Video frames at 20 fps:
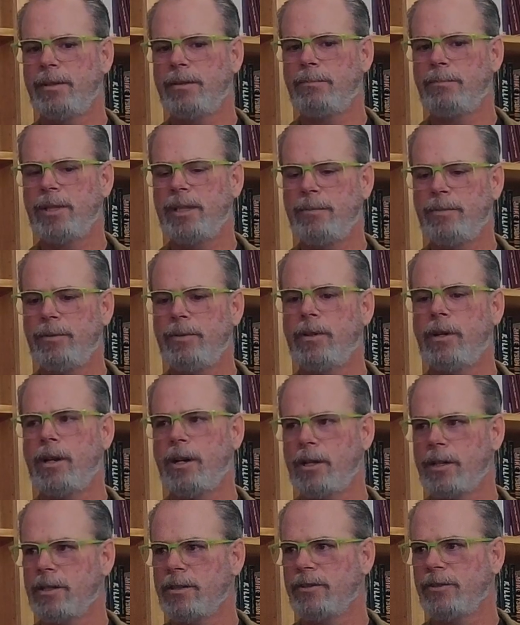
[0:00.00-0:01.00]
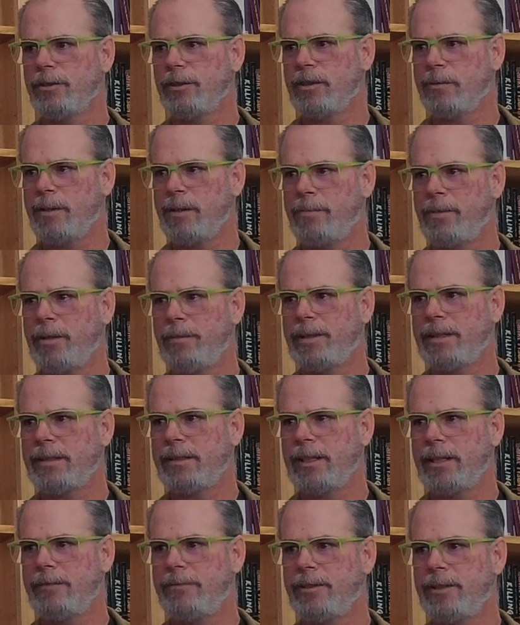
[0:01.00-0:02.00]
people are concerned about public
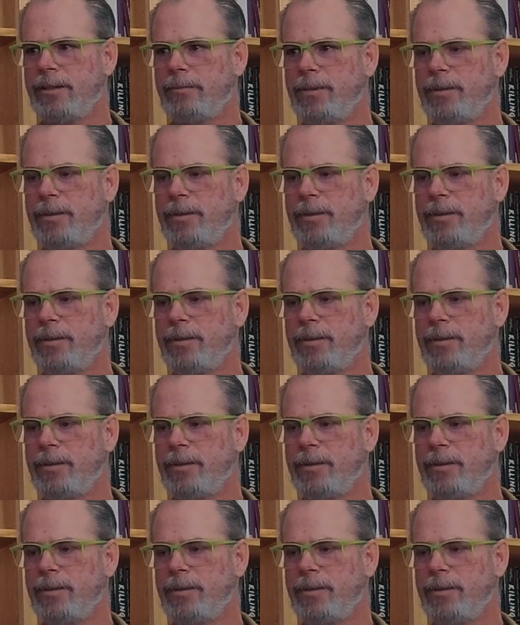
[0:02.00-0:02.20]
safety.